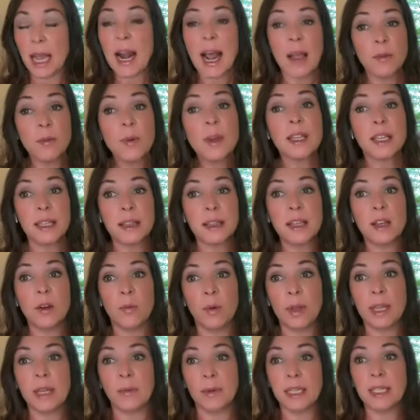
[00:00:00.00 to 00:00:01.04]
And I really think
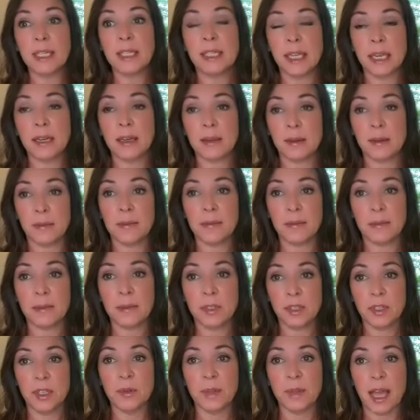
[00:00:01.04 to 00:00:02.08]
we stick
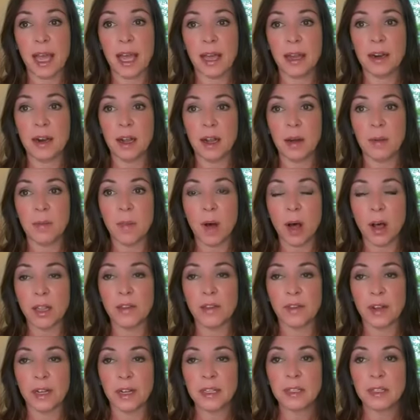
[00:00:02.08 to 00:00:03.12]
to that. All
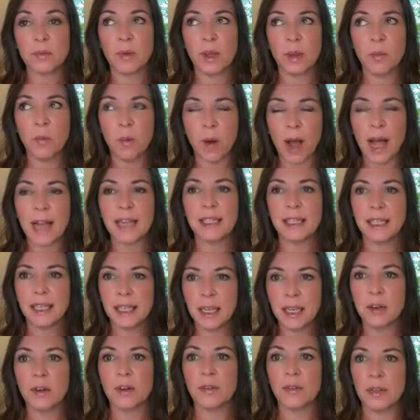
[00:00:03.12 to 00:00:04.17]
of us, we want to
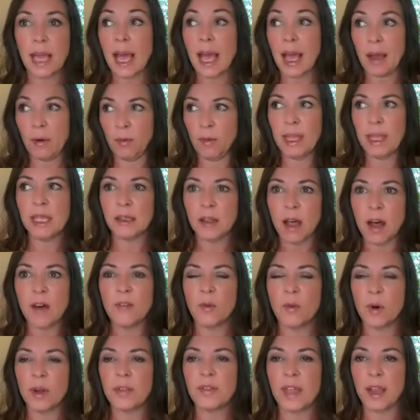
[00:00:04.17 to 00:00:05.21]
hear that. We
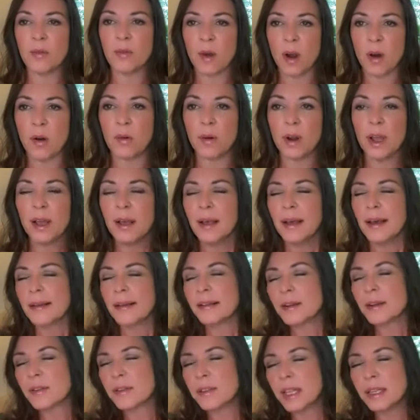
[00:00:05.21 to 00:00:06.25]
love what they wrote.
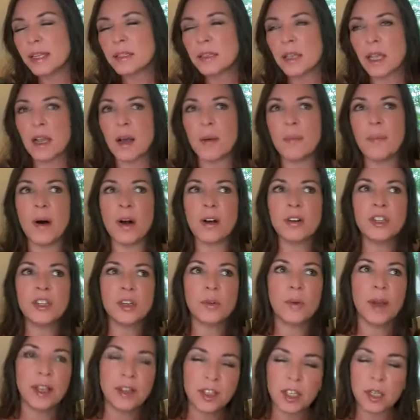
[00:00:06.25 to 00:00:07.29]
Little things like a
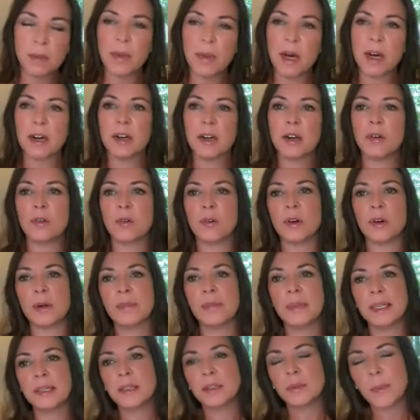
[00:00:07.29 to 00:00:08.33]
punctuation mark or a
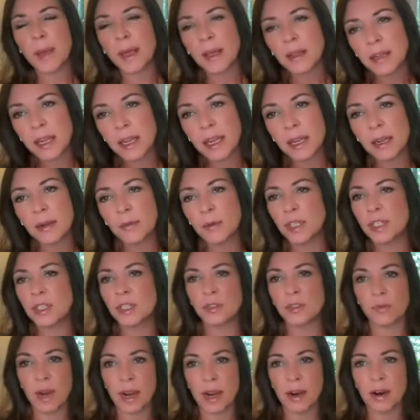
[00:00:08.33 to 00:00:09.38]
misspelling, which
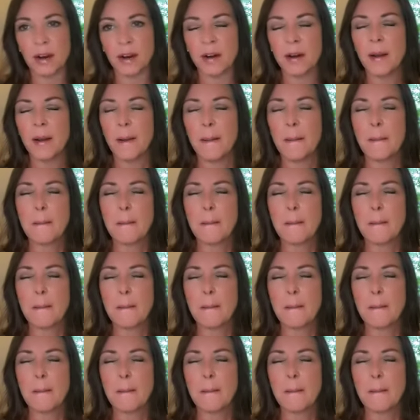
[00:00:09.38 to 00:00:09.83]
is rare.